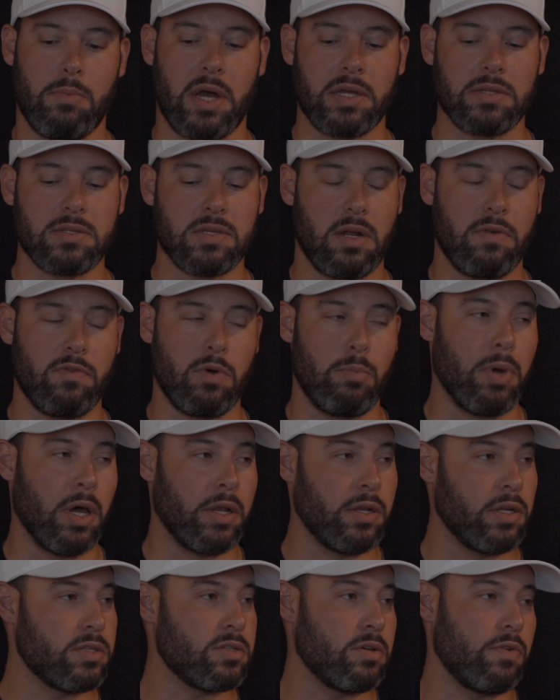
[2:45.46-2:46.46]
mindset of
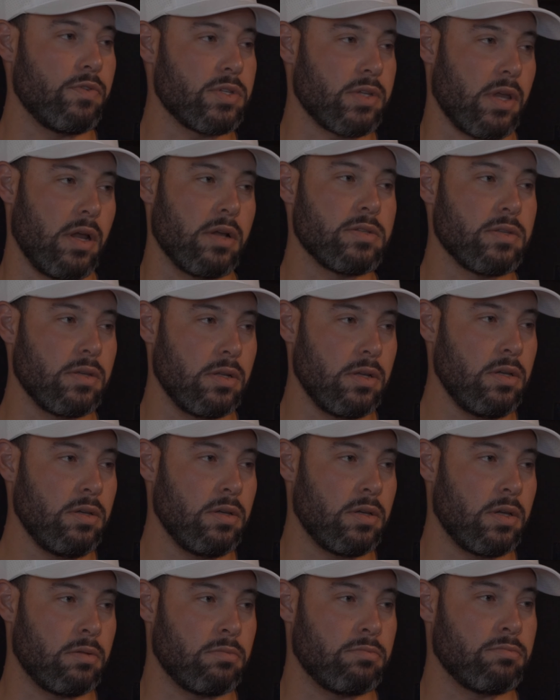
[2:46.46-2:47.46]
abundance over scarcity.
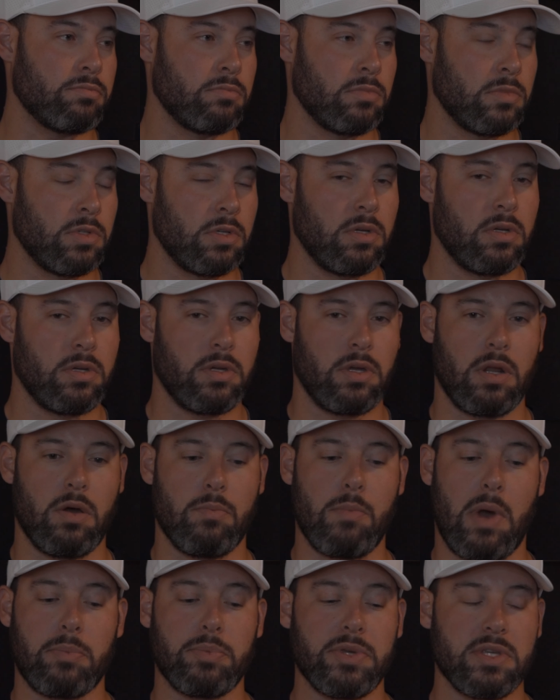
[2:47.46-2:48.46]
And, mm-hmm. you know,
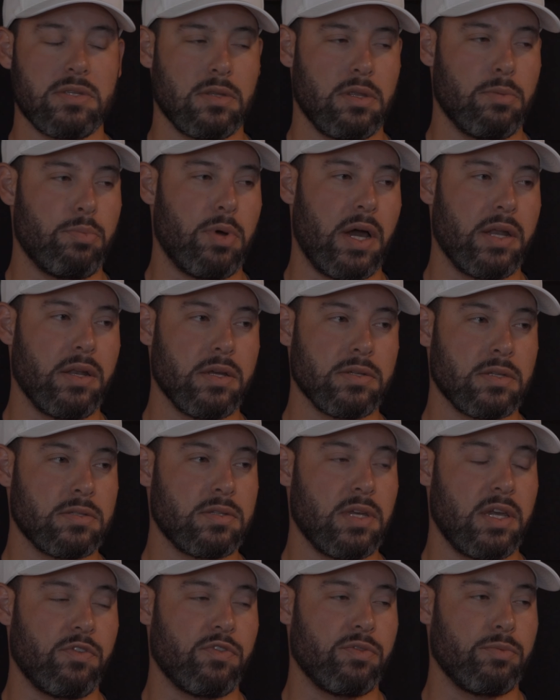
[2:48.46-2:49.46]
my piece of the pie doesn't
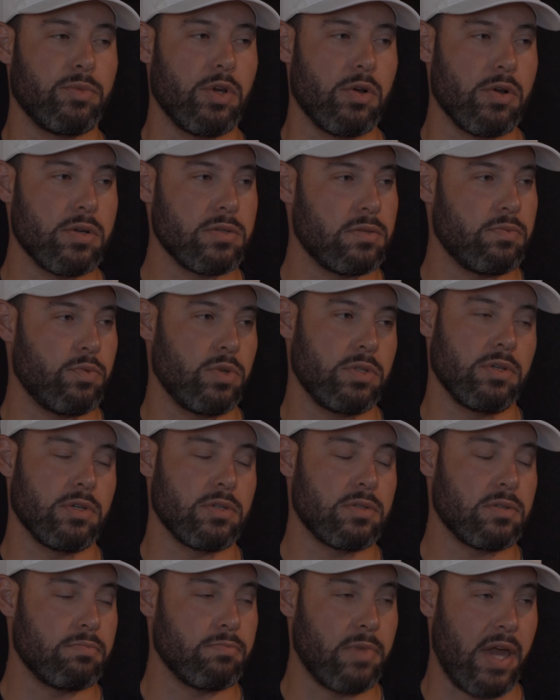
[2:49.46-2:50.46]
take from yours. We
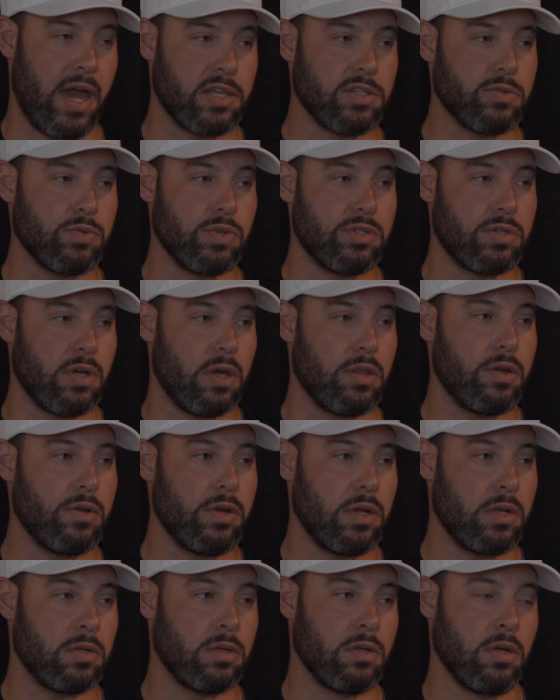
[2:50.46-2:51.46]
just add to each other.
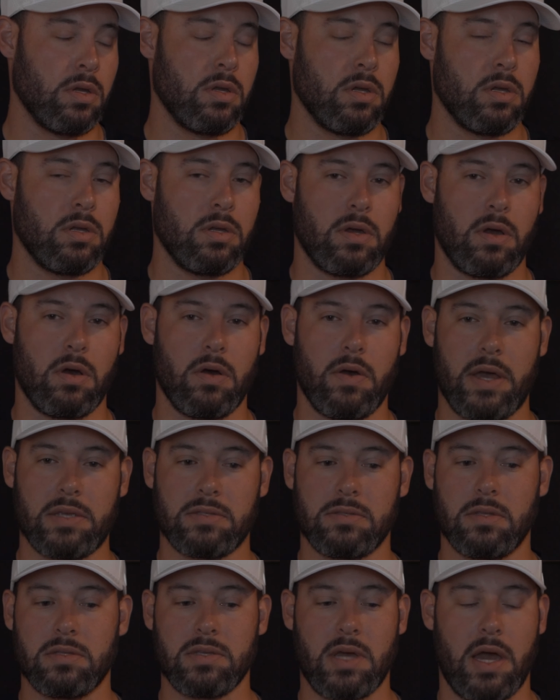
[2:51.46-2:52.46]
And, you know,
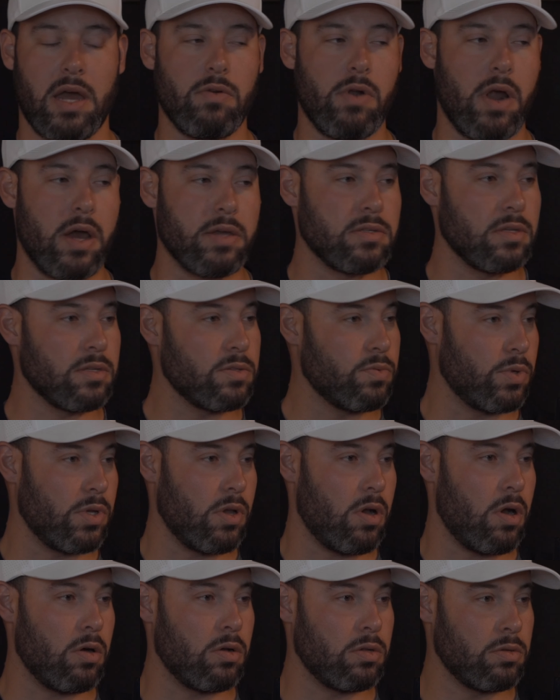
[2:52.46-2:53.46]
as the tide rises, we
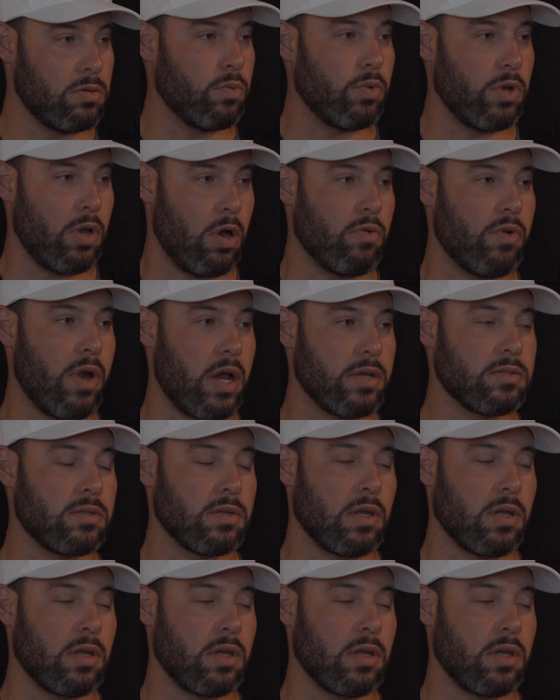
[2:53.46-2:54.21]
all, we all rise